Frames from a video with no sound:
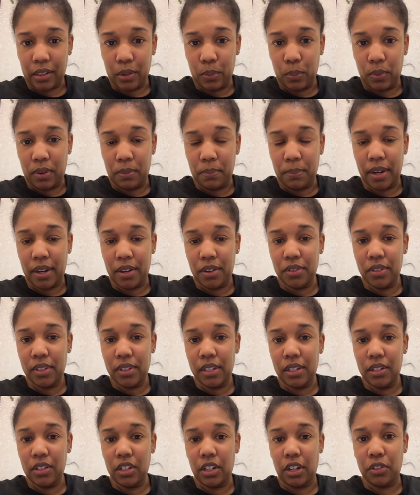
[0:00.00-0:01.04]
one pound
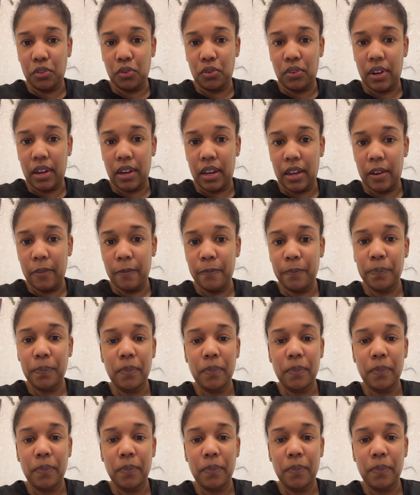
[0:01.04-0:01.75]
since yesterday.